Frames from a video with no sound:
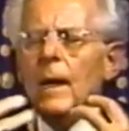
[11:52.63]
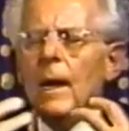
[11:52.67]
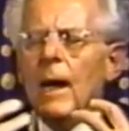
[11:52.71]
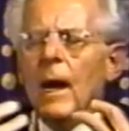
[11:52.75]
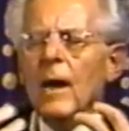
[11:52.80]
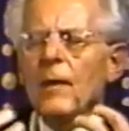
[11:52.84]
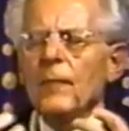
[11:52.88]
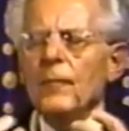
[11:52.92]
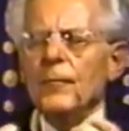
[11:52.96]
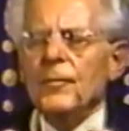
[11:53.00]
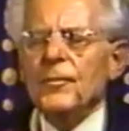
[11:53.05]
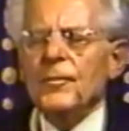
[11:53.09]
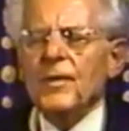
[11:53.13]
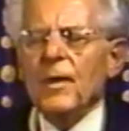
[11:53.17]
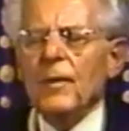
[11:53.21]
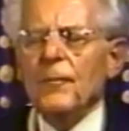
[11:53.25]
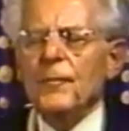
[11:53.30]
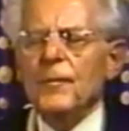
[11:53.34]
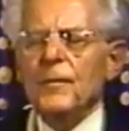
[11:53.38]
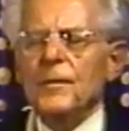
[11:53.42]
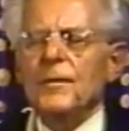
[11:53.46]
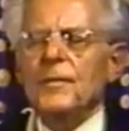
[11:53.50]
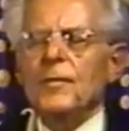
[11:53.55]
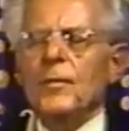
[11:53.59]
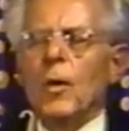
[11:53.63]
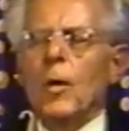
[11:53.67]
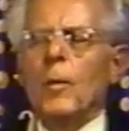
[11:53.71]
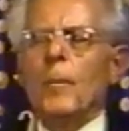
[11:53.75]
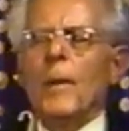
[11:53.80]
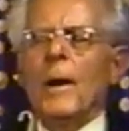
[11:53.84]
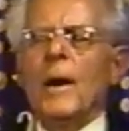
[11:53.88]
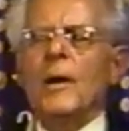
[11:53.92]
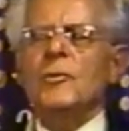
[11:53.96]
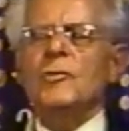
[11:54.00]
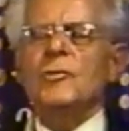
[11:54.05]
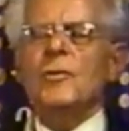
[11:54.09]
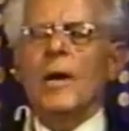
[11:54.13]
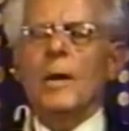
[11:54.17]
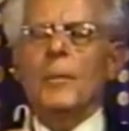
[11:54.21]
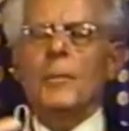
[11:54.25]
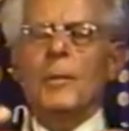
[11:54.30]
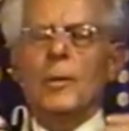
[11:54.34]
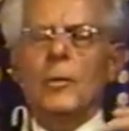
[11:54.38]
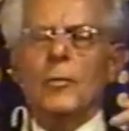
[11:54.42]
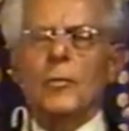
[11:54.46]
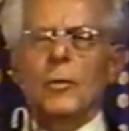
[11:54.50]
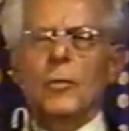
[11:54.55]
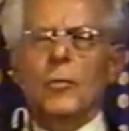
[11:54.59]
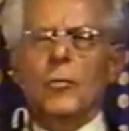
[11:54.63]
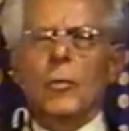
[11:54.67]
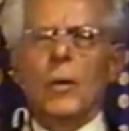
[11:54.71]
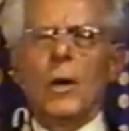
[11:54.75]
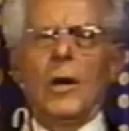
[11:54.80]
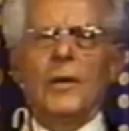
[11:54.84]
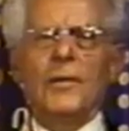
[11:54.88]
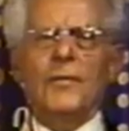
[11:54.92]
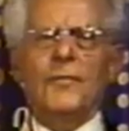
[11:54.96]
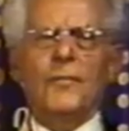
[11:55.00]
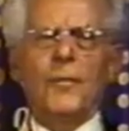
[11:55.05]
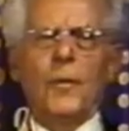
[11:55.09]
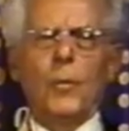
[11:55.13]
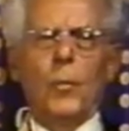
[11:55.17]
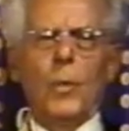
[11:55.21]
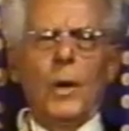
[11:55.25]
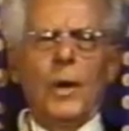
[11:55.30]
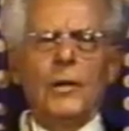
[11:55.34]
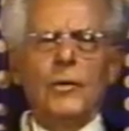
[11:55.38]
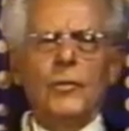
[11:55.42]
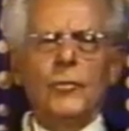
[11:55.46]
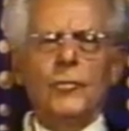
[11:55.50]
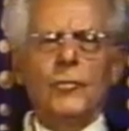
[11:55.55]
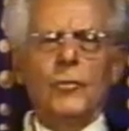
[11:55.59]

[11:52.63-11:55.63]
I've suffered so much, I'll be on the cross for 1,